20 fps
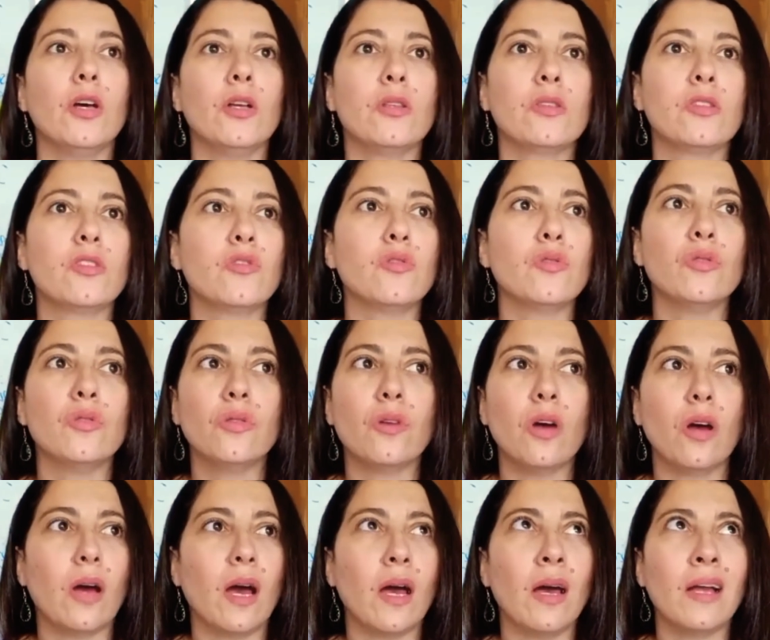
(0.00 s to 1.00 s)
to
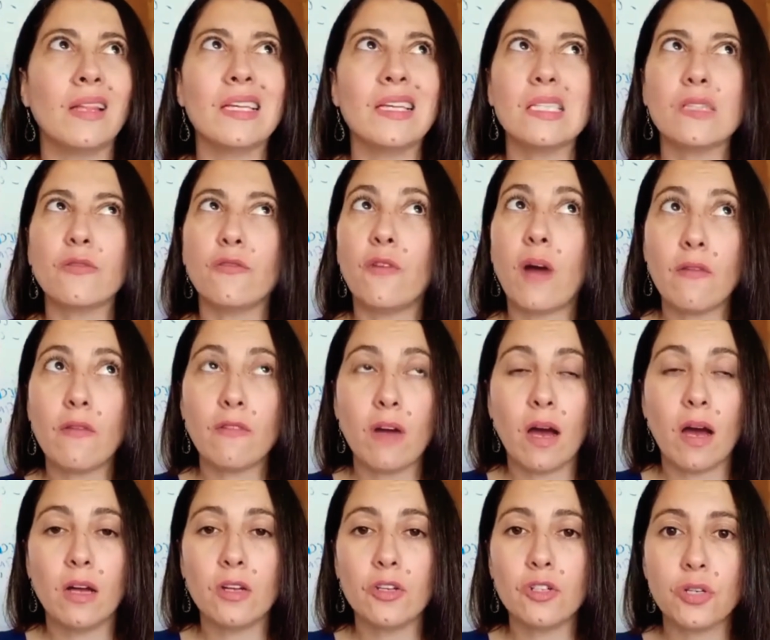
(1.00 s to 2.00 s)
at least
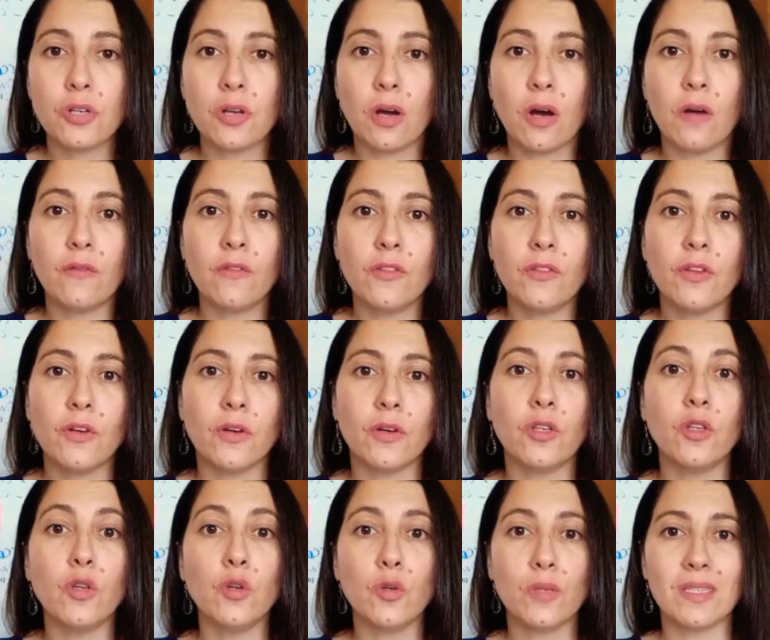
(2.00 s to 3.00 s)
500 of the
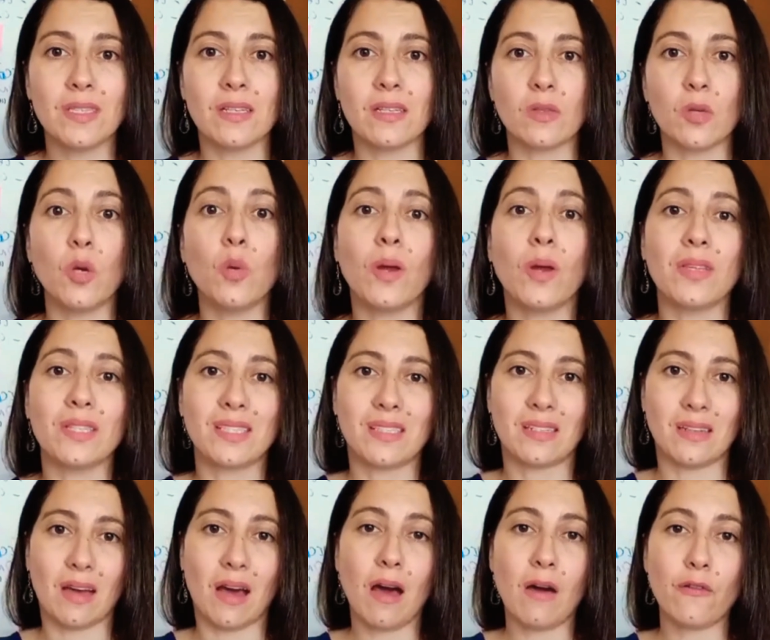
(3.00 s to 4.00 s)
users who are the
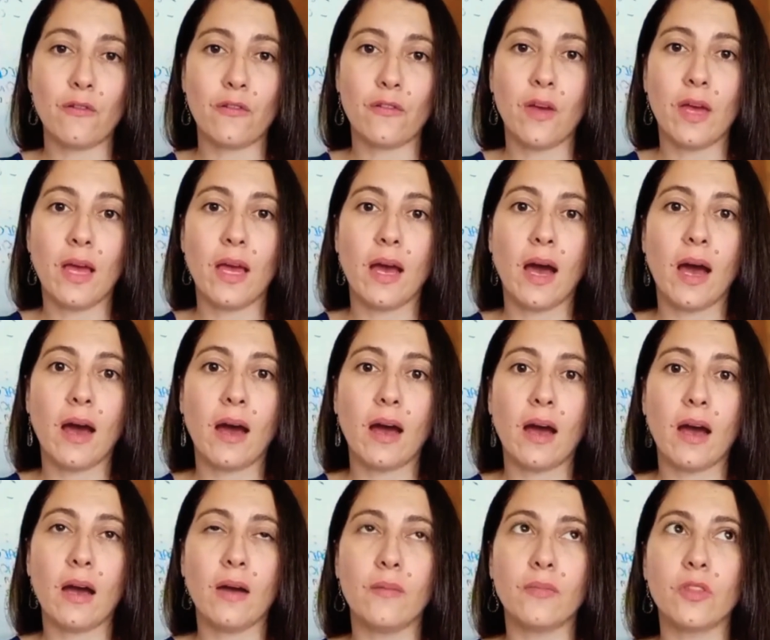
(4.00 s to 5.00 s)
staff.
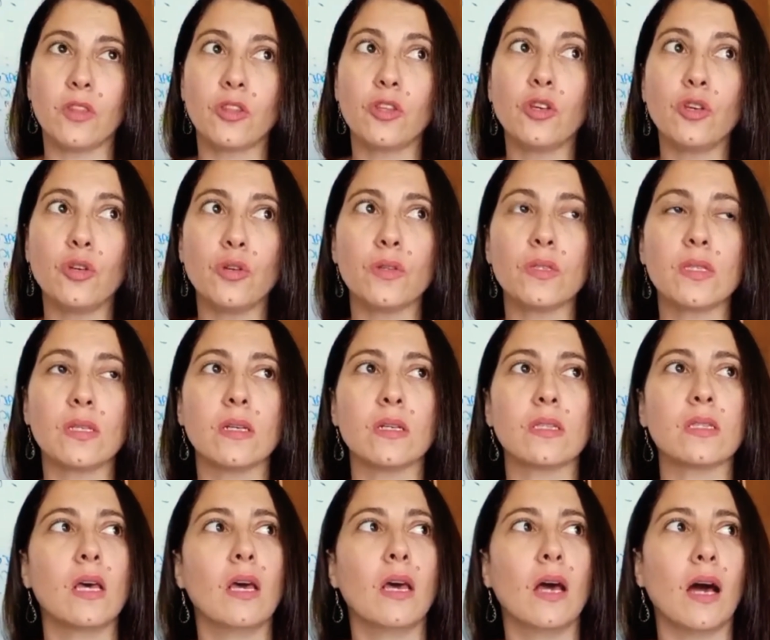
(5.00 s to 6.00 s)
The users
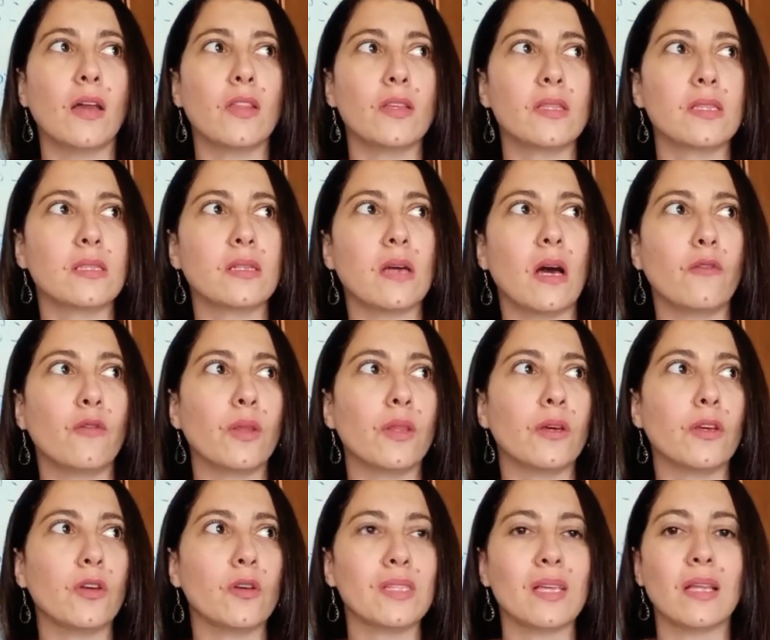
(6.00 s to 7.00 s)
are the staff. Whether
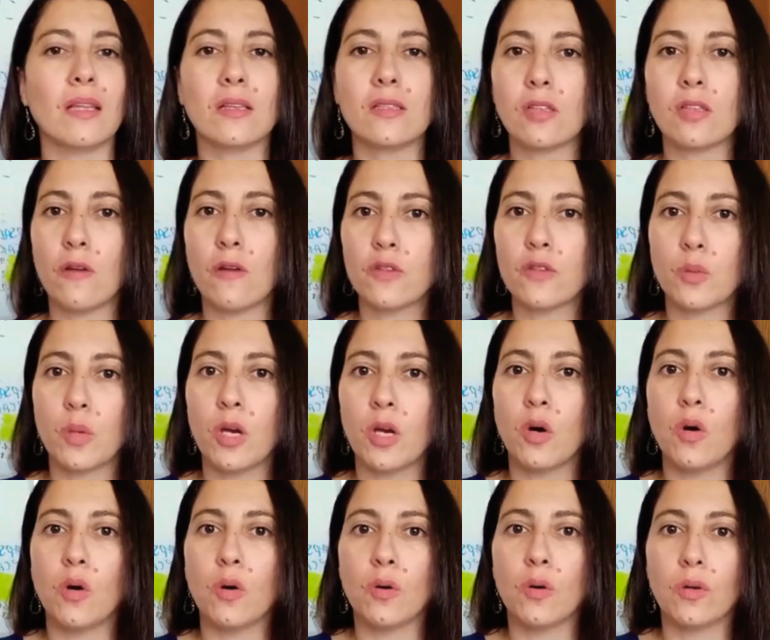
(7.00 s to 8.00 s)
you're selling software
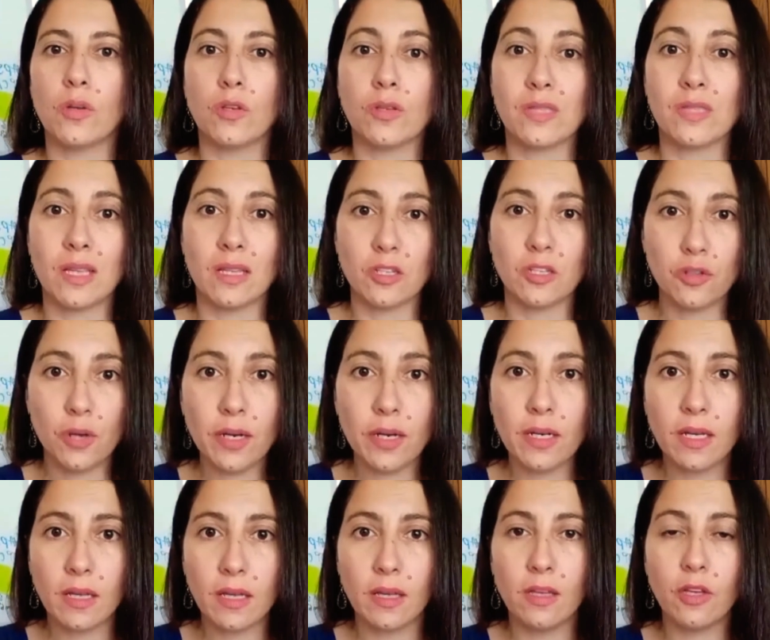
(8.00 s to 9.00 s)
or you're selling training,
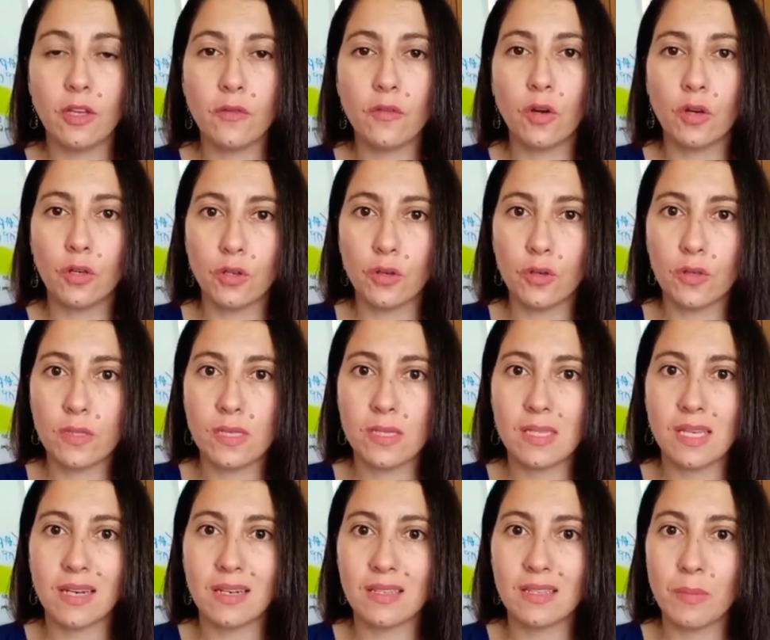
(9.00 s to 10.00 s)
you've got users,
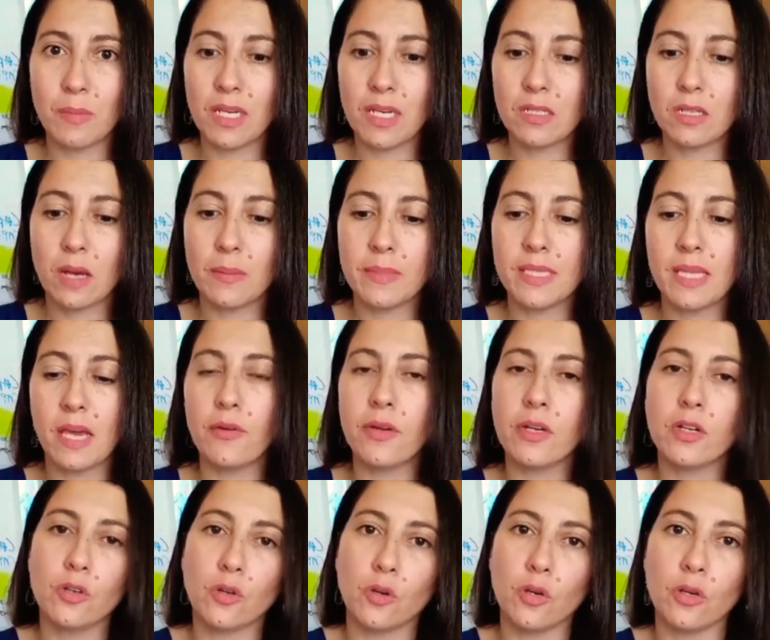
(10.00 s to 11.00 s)
and many times they're
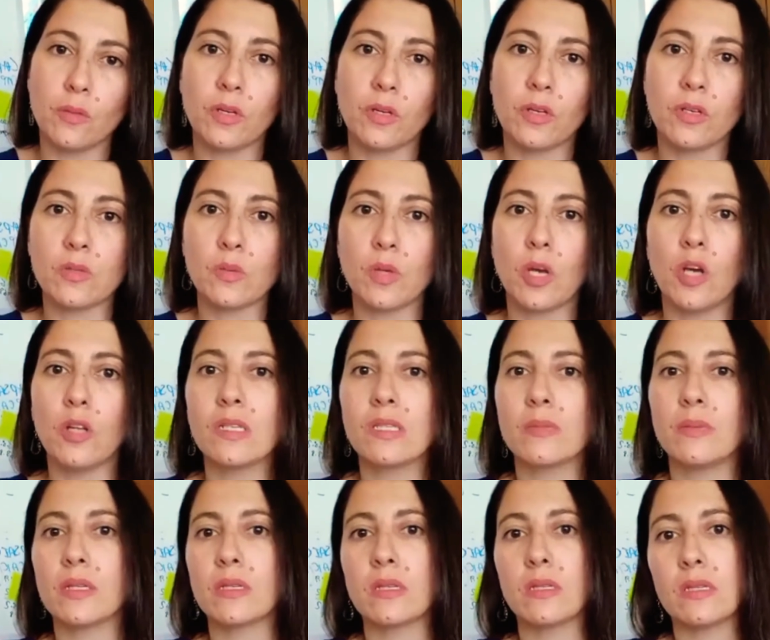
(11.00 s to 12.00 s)
ignored because we only
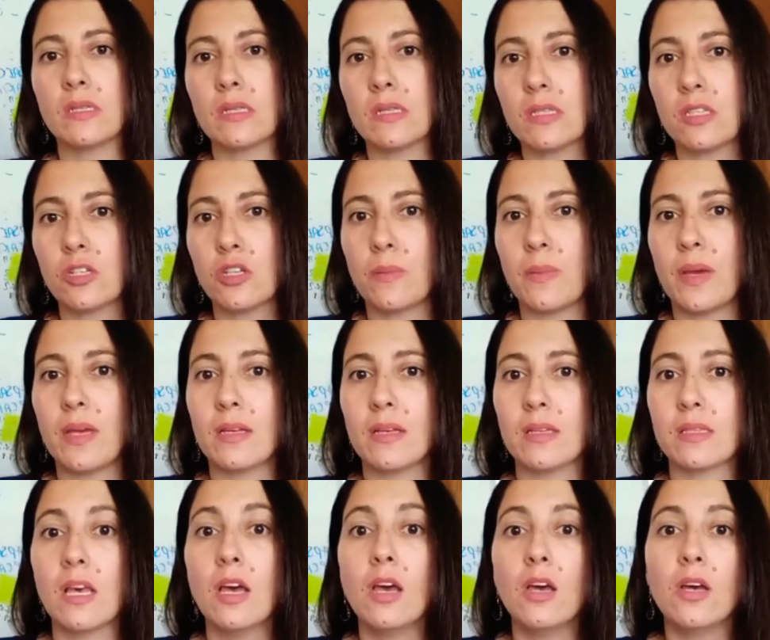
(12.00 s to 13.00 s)
speak to the decision makers.
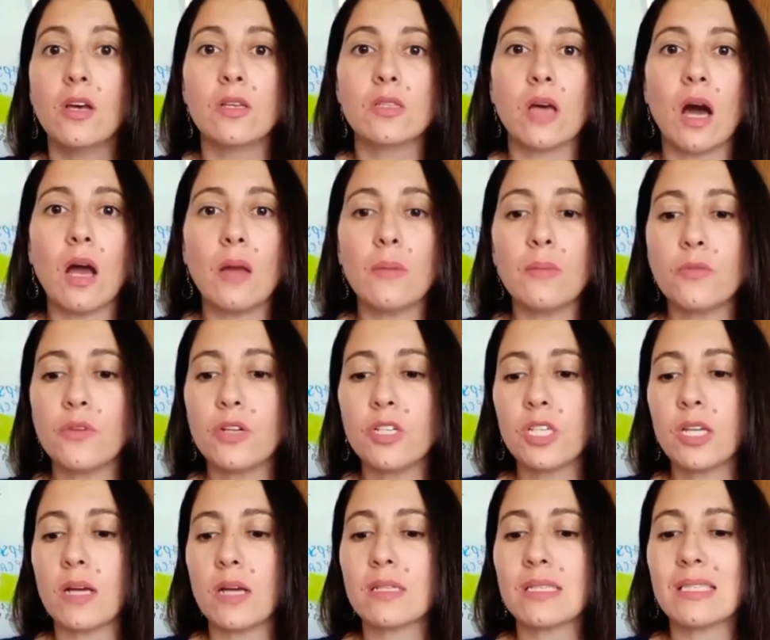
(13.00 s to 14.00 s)
So I'm reaching
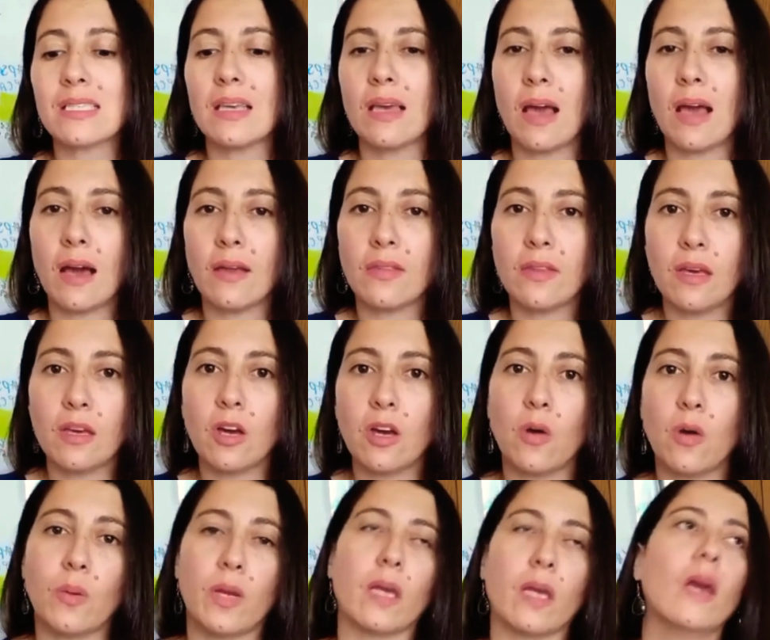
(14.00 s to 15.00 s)
out to see how they're
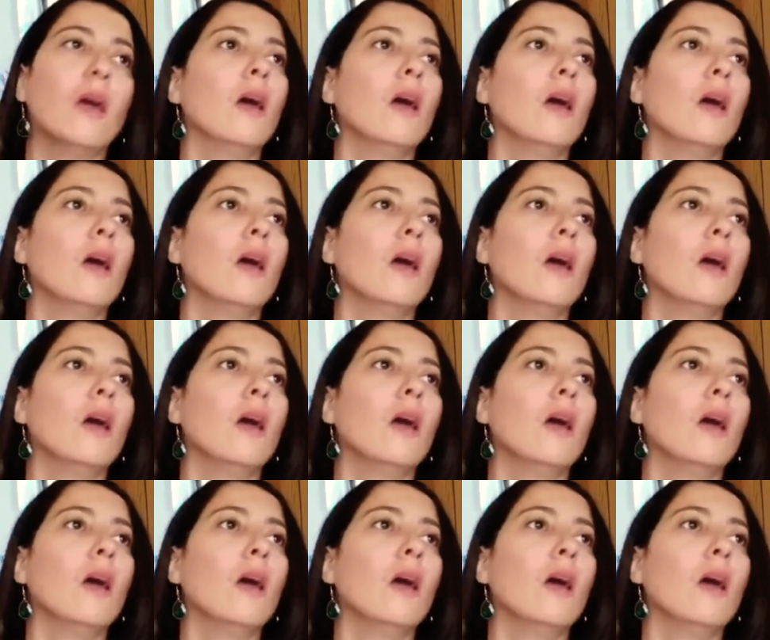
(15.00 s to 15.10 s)
going,